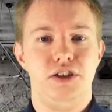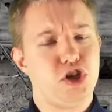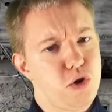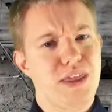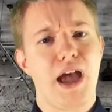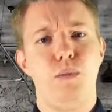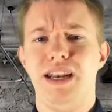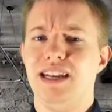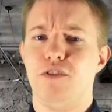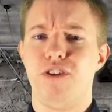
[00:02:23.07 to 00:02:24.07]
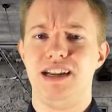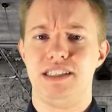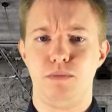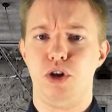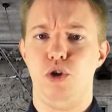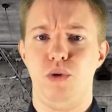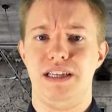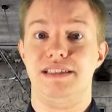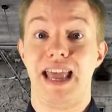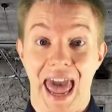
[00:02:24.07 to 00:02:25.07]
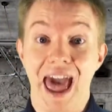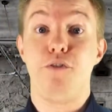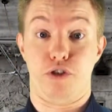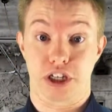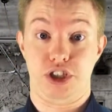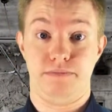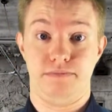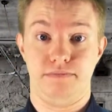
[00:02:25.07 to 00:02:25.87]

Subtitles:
To do that, we need to find someone who is average.